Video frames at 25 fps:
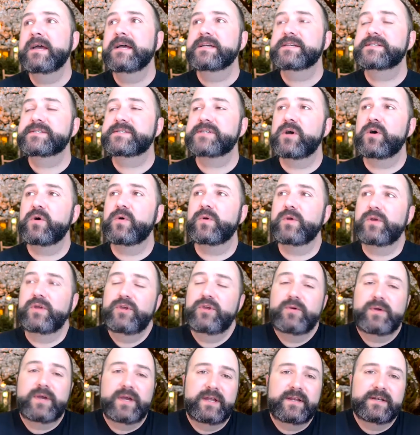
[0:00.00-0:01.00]
So
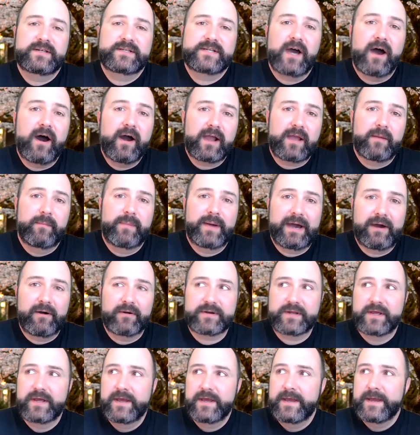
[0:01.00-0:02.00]
you can talk
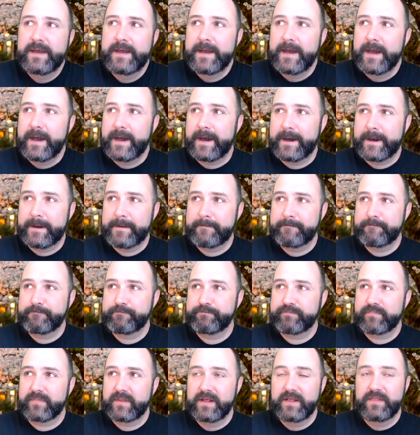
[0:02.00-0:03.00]
about
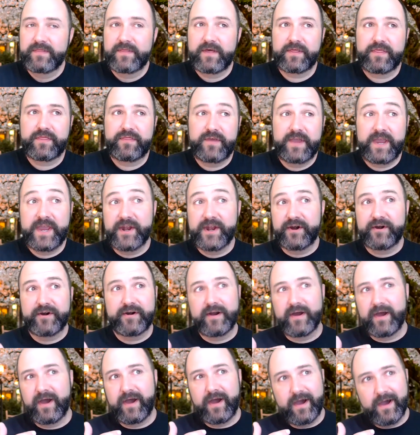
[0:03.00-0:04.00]
the
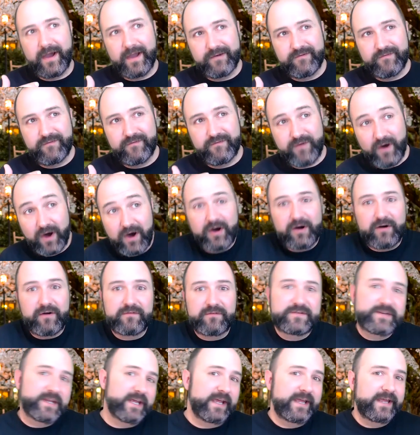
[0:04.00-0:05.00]
theater
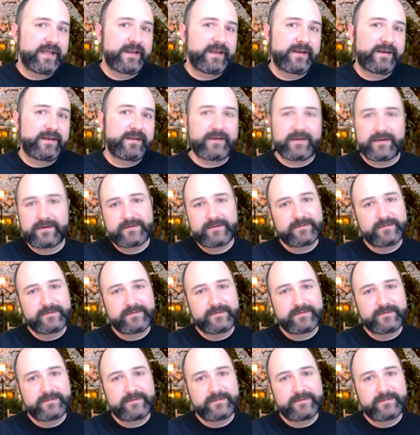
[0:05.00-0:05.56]
involved in,